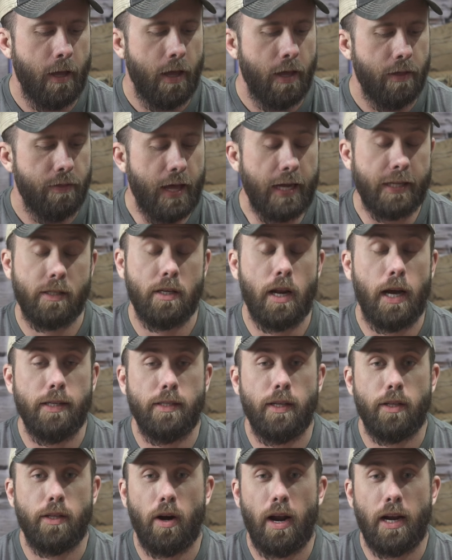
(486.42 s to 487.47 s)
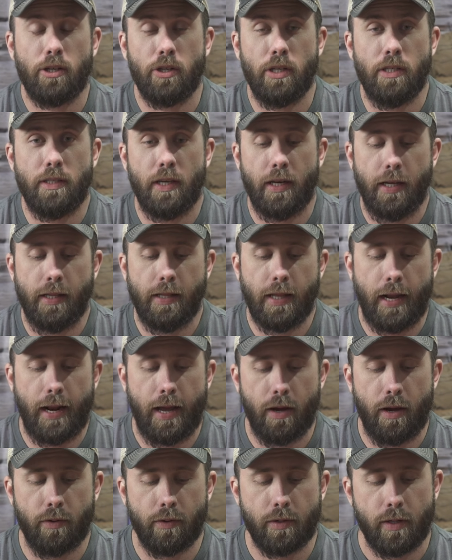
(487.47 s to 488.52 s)
that's nice that they're actually sending that
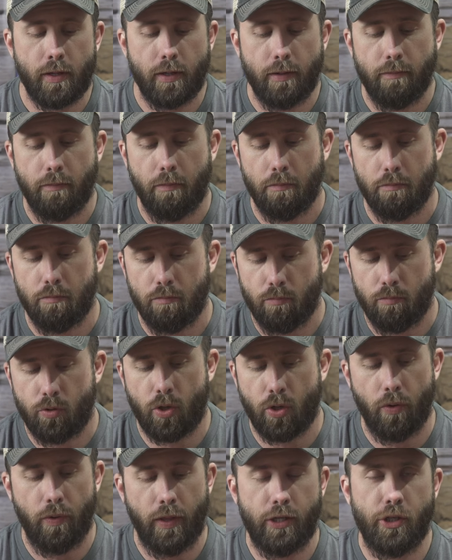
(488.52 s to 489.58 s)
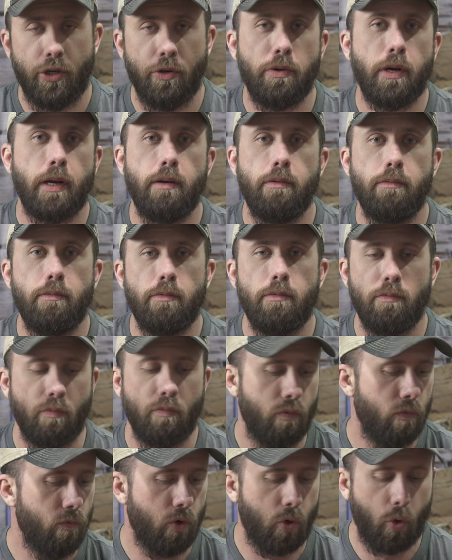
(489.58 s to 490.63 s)
out, so that you can
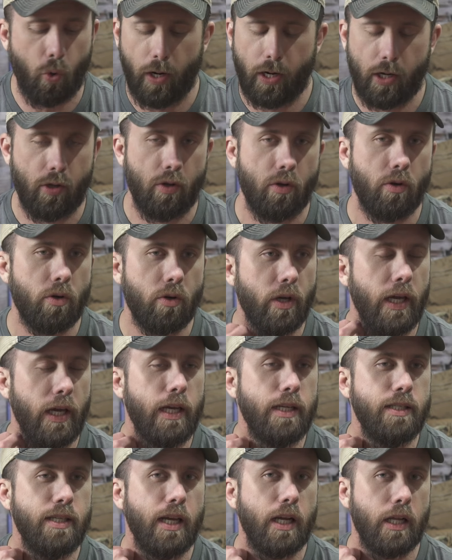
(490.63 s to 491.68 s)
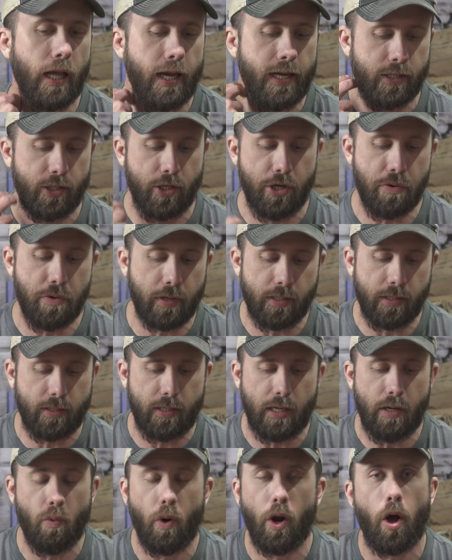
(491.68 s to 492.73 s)
quick, easy glance and you can
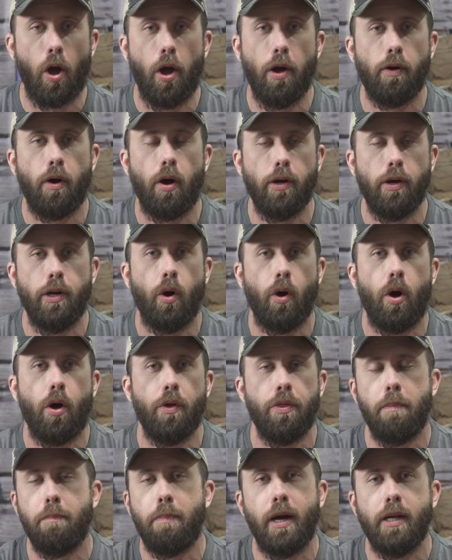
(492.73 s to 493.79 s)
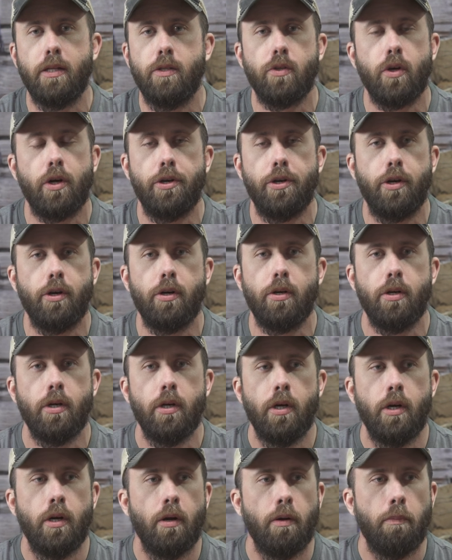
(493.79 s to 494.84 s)
see what all the buttons on your
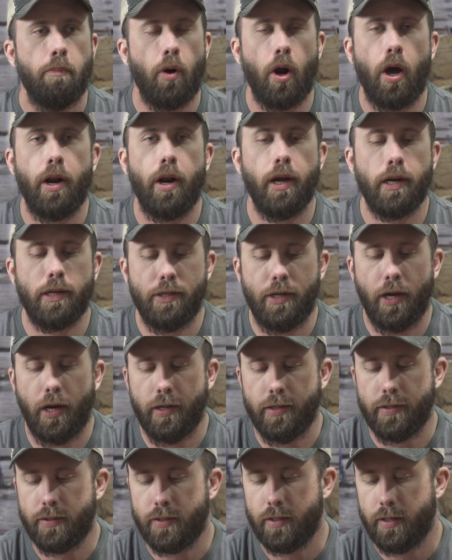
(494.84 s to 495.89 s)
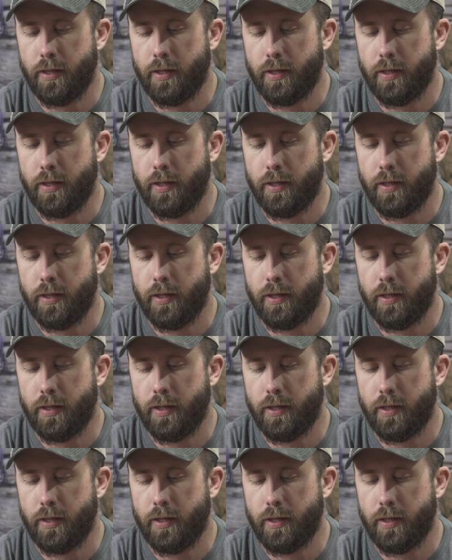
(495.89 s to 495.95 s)
product does.